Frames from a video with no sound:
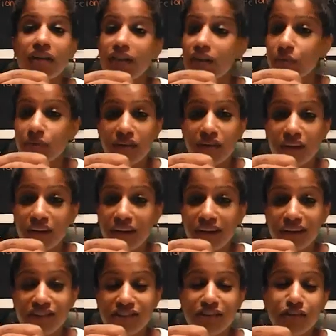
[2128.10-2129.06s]
There was a
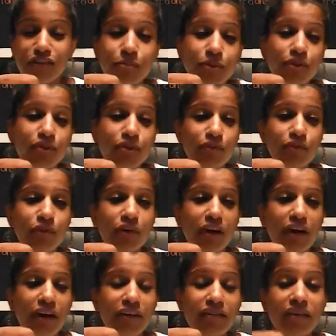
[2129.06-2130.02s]
connection. That's beautiful,
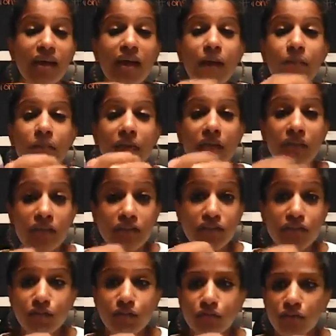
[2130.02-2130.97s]
guys. And this
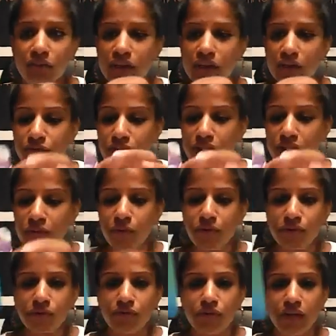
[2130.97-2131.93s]
is a really, really
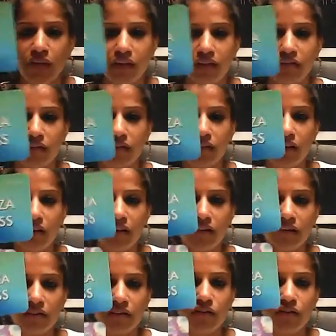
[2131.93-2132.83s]
wonderful exercise.